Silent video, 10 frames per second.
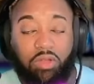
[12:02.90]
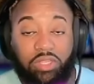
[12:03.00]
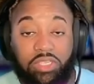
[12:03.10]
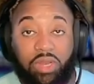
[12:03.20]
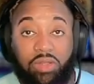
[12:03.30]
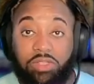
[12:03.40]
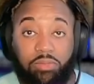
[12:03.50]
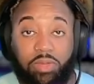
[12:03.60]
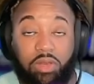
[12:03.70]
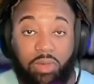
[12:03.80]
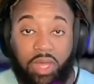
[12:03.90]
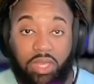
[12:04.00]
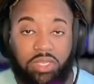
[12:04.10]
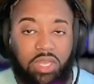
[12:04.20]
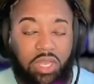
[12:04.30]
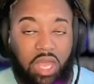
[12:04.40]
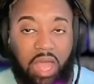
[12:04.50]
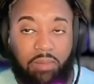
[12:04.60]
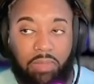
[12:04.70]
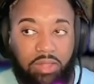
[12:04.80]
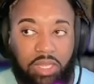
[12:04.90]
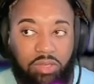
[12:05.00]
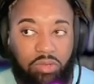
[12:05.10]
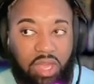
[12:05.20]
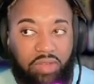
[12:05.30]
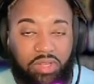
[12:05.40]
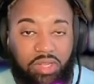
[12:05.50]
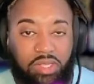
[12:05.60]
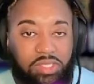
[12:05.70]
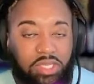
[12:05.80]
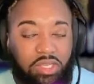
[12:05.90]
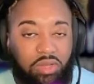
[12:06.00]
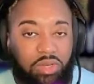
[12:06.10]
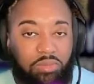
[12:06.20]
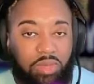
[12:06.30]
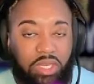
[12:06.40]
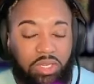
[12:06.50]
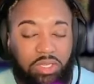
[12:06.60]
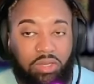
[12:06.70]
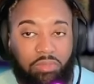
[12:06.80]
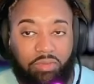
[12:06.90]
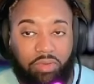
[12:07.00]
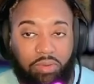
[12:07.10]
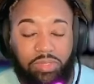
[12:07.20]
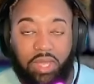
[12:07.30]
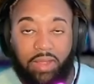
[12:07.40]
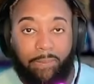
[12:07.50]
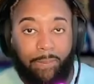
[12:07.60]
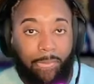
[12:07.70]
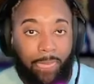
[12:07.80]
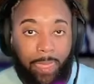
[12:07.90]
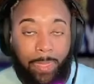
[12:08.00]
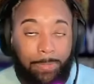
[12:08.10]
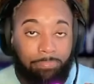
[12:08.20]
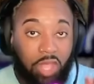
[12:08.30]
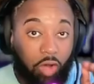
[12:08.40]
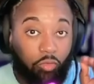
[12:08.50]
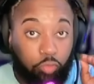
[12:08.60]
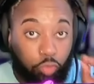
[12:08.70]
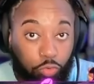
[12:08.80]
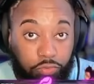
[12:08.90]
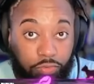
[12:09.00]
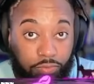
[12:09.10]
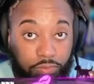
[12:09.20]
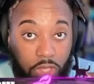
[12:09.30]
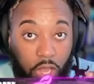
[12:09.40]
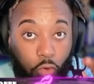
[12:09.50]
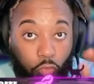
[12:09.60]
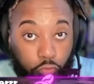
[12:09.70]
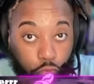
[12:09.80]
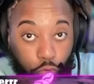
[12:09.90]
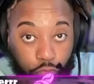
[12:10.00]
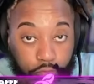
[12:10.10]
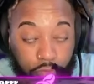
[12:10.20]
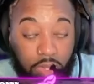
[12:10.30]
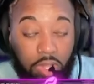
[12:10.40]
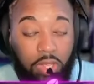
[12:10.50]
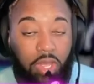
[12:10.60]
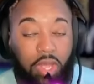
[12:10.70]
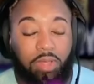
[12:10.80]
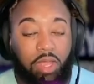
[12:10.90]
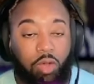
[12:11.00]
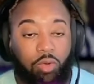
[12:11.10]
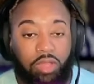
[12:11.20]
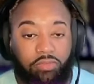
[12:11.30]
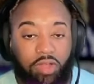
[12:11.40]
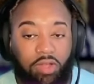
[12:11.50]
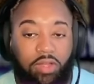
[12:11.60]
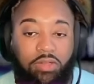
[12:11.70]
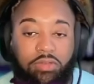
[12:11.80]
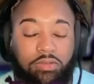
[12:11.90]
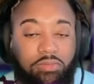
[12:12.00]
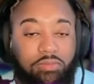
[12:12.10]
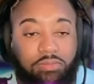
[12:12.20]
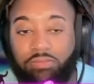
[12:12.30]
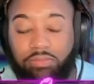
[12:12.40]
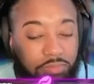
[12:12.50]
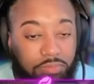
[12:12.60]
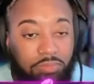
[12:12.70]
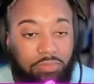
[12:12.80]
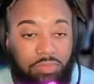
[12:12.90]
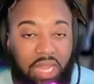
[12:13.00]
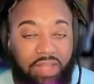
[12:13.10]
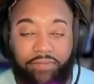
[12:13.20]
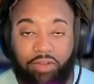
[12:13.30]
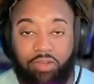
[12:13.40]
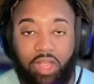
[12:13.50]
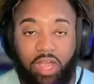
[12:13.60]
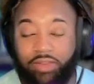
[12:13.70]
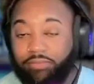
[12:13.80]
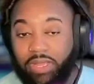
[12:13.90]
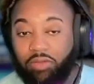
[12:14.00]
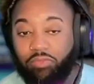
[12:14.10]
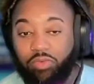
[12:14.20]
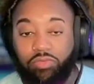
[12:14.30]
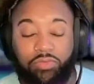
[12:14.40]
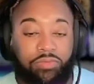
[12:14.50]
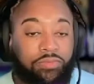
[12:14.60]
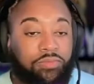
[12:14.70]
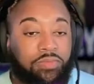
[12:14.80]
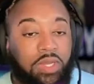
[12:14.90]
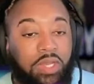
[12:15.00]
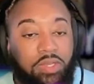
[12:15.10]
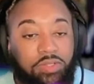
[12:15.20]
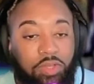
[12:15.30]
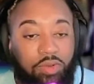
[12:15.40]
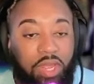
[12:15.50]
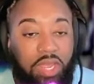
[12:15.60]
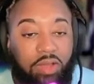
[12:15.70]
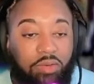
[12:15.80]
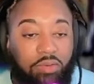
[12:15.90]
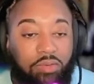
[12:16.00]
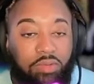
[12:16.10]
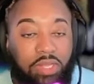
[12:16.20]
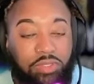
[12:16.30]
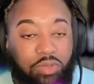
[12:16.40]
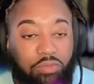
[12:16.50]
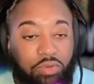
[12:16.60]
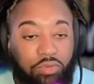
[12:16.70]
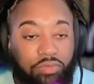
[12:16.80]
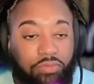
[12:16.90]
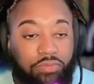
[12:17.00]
This is when I was still building a box. I'm like, "They do have a ceiling. What do you mean?" My friend was like, "A roof, a roof." I'm like, "Okay, fine." I figure out how to make a roof. So now let's do a roof.